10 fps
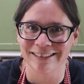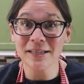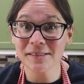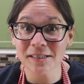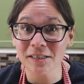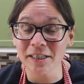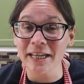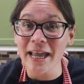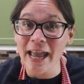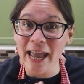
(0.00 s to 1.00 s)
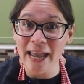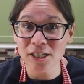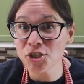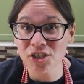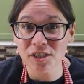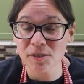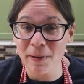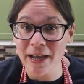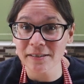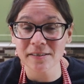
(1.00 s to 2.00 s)
Basically, ancient
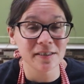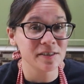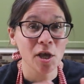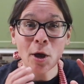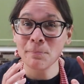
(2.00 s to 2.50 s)
spices